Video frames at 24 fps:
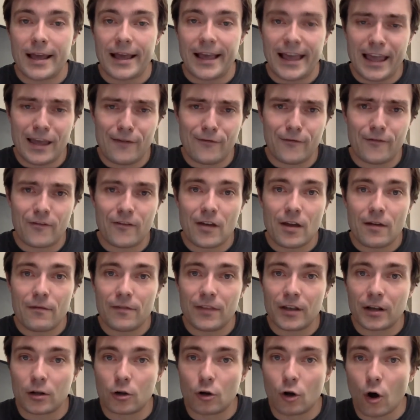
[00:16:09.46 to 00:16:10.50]
If
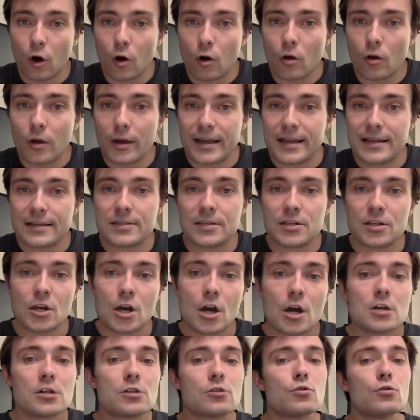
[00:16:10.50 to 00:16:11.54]
the goal is
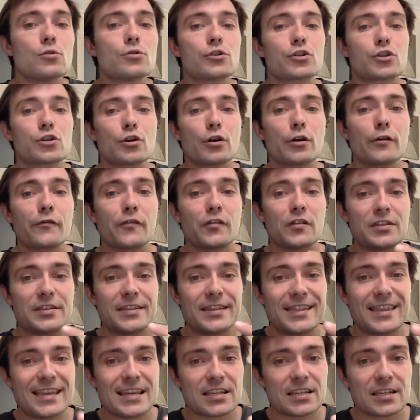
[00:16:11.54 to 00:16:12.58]
to surface
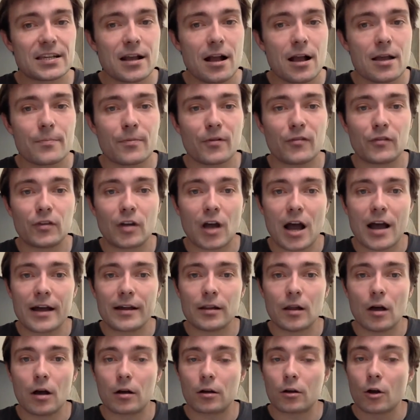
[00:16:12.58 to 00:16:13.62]
this type of
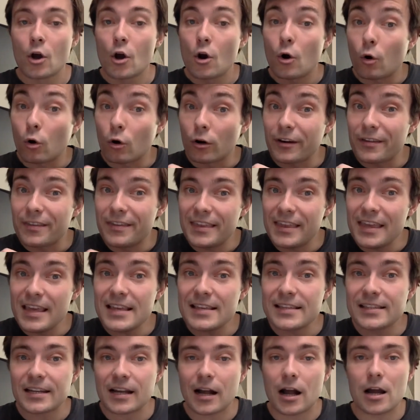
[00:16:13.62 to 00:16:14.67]
dialogue or
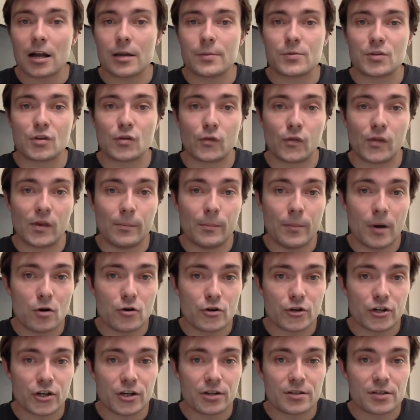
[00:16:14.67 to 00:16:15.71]
these types of
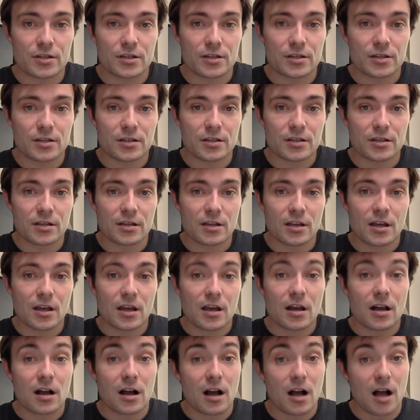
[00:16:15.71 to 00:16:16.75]
emotions,
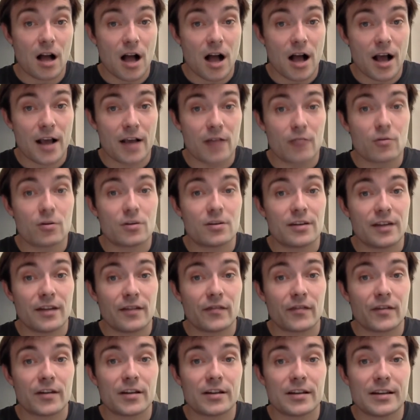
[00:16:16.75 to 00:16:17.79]
I would
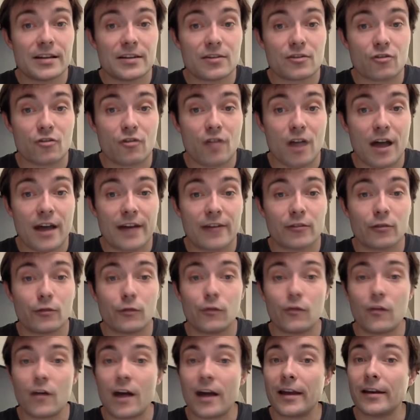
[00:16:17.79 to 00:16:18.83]
definitely try to
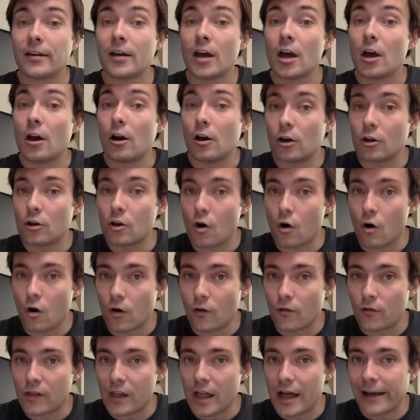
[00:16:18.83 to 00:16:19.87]
find an
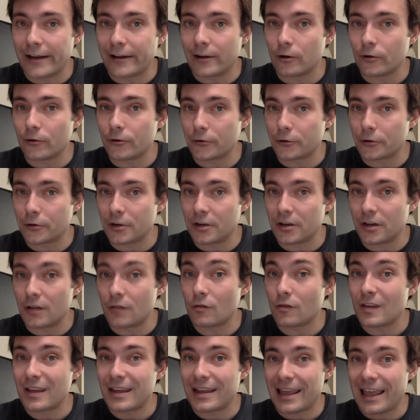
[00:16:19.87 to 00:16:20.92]
offline alternative
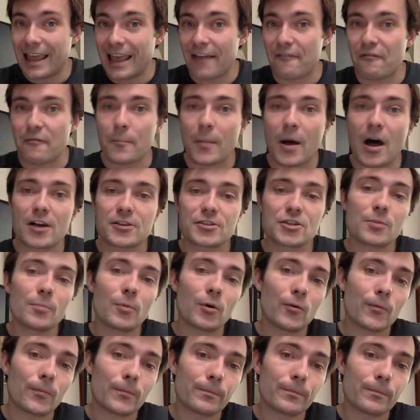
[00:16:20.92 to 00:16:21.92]
if possible.